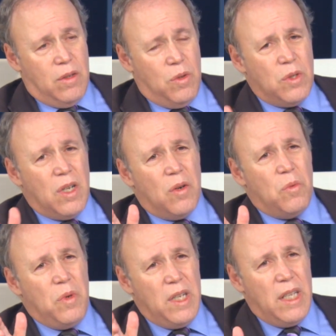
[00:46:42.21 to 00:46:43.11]
Who's going to
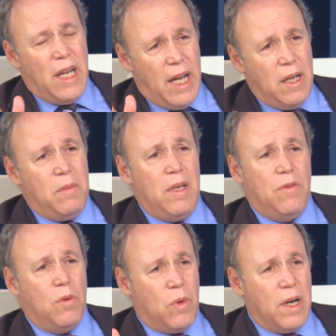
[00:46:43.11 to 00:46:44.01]
really hate me
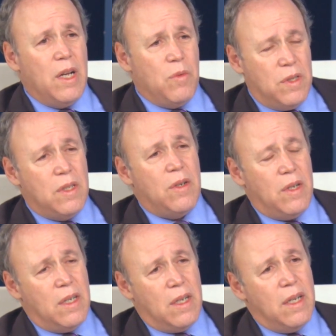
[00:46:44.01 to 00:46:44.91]
for working with
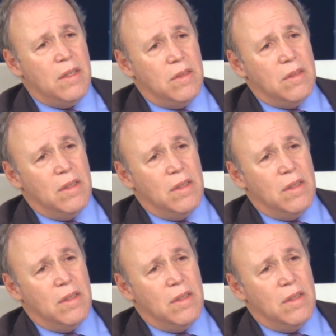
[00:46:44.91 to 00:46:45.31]
Syrian kids?